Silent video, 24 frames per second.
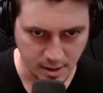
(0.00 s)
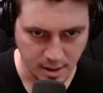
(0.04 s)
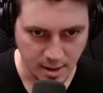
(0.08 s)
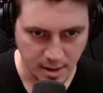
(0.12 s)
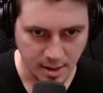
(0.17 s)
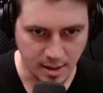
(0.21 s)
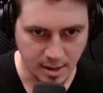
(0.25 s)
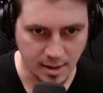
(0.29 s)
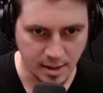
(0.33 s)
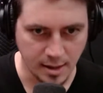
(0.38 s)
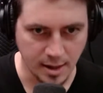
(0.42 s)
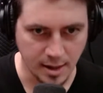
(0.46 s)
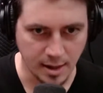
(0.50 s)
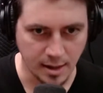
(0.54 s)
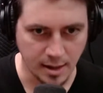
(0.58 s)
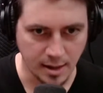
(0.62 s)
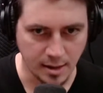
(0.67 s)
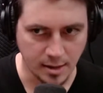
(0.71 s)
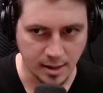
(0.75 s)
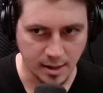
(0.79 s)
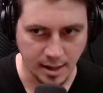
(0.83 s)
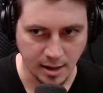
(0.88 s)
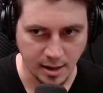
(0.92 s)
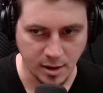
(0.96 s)
And
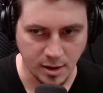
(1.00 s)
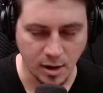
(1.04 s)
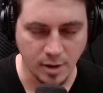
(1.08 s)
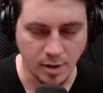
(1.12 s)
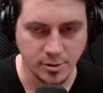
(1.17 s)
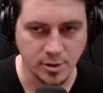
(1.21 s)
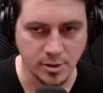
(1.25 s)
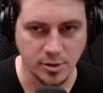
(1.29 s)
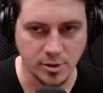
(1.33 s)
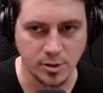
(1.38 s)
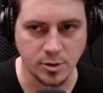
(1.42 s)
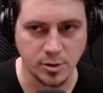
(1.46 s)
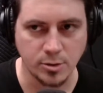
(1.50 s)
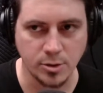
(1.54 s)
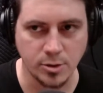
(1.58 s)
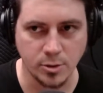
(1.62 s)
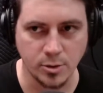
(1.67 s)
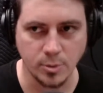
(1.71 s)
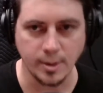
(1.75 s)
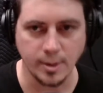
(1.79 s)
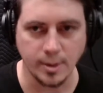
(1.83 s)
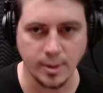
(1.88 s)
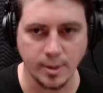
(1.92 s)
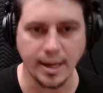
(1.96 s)
that causes you to
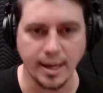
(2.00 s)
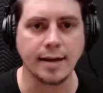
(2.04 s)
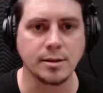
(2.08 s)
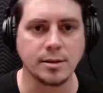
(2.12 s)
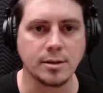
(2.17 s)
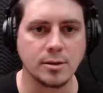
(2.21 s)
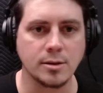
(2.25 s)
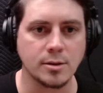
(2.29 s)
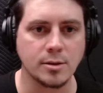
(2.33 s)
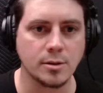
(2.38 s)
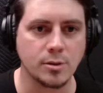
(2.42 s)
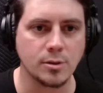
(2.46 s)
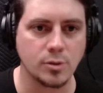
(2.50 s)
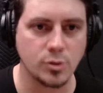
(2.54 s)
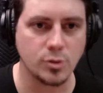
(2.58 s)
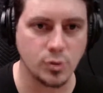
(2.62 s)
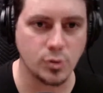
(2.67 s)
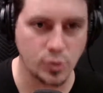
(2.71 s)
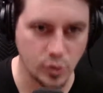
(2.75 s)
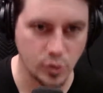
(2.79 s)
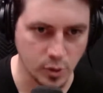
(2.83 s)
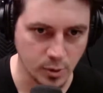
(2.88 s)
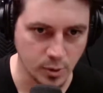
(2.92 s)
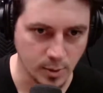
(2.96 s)
react
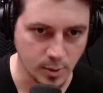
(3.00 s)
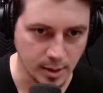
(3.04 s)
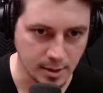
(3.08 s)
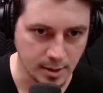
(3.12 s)
to it.